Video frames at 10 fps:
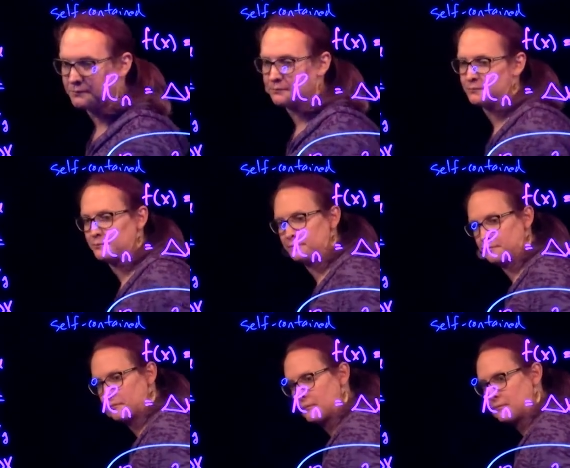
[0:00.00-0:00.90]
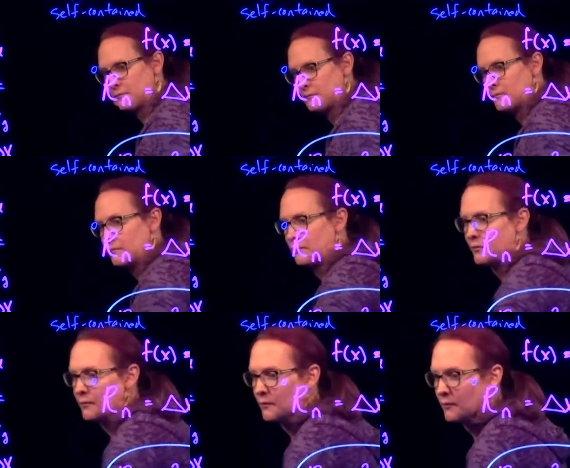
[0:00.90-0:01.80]

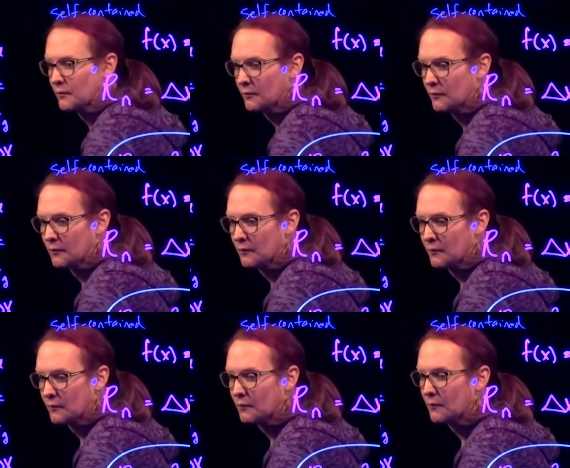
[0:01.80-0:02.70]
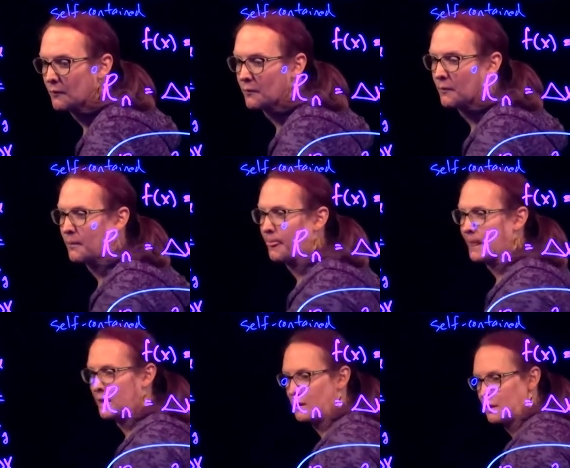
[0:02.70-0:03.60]
Nothing is said.